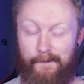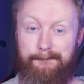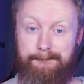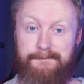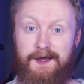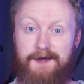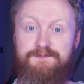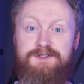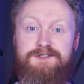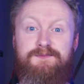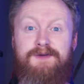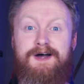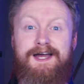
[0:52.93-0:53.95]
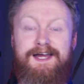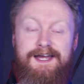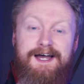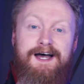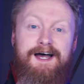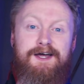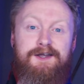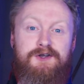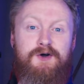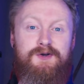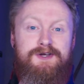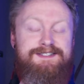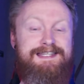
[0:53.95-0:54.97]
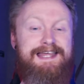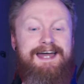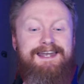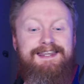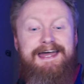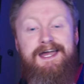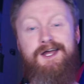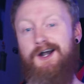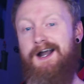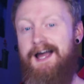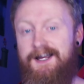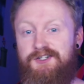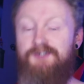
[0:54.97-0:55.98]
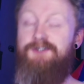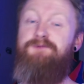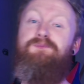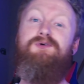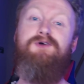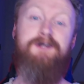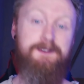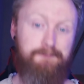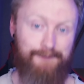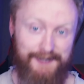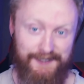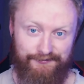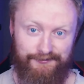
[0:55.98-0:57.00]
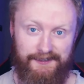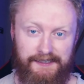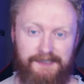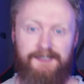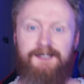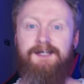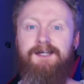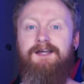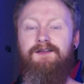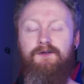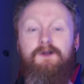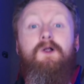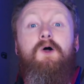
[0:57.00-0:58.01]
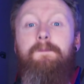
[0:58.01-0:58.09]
comes to my notice that they are actually pretty beefy, little old